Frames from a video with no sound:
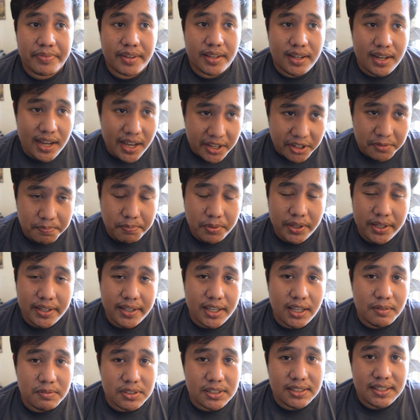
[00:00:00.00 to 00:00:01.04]
I could play
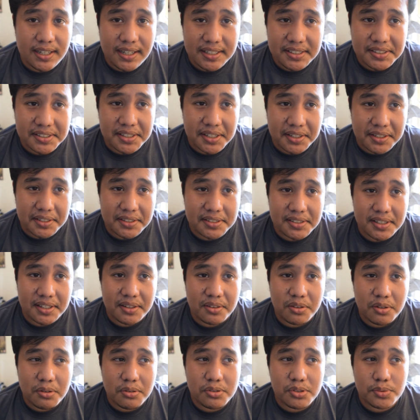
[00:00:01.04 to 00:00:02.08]
games in high settings,
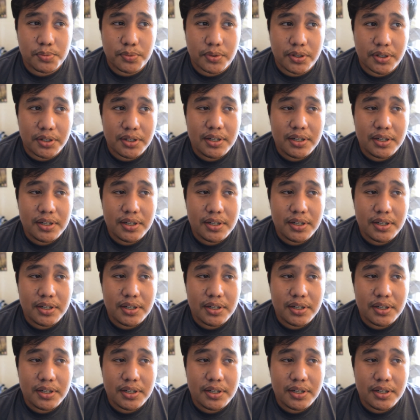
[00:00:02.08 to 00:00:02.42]
and those were